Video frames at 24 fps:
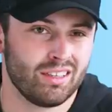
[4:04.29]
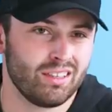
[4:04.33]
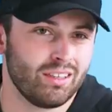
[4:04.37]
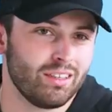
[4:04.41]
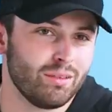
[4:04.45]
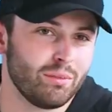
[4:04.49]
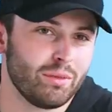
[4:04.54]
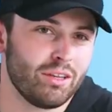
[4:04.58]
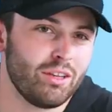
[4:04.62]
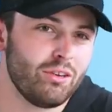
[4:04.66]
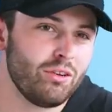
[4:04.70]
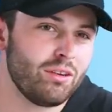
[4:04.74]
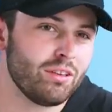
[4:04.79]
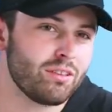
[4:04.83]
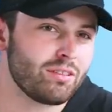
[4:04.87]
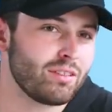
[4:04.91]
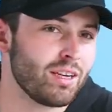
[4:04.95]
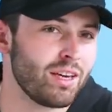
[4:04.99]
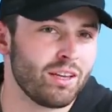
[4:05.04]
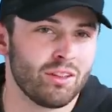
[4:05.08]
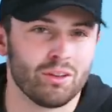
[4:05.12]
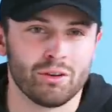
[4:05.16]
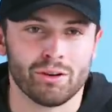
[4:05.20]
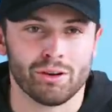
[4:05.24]
I mean, you can
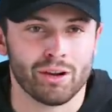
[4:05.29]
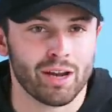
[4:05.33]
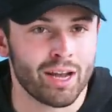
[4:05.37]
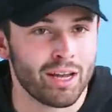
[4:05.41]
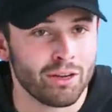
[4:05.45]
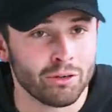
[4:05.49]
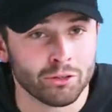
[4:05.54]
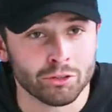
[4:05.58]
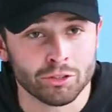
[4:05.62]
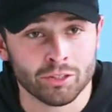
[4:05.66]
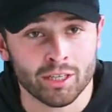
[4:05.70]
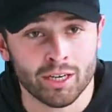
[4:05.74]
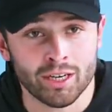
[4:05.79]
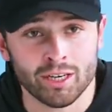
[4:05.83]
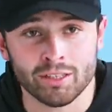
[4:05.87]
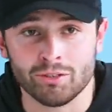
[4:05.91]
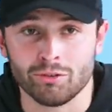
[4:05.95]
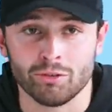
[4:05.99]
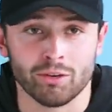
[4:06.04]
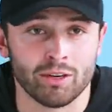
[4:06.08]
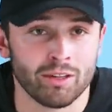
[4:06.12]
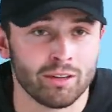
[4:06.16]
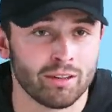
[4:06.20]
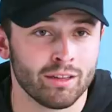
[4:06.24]
say they're your hater
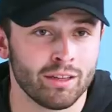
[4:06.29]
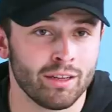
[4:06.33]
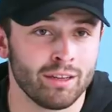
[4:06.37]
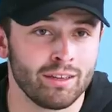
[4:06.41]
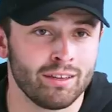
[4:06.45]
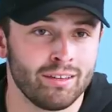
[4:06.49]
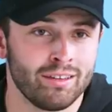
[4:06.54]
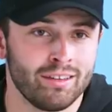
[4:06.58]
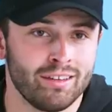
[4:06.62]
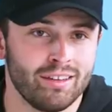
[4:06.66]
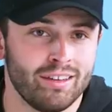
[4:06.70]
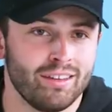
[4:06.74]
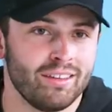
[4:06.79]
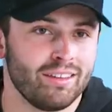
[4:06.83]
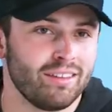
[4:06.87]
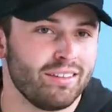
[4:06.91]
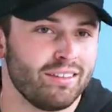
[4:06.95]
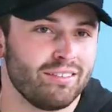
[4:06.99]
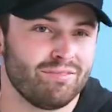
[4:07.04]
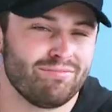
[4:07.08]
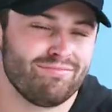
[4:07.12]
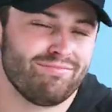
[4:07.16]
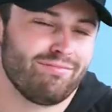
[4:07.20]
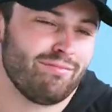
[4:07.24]
shades or anything,
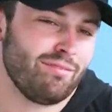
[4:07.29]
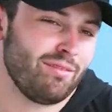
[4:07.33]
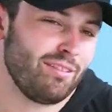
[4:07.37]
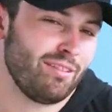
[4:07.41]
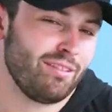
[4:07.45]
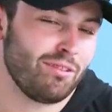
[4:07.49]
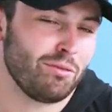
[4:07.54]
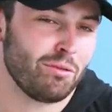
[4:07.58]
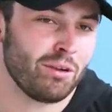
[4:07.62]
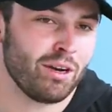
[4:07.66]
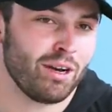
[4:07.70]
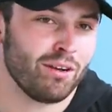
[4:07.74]
it's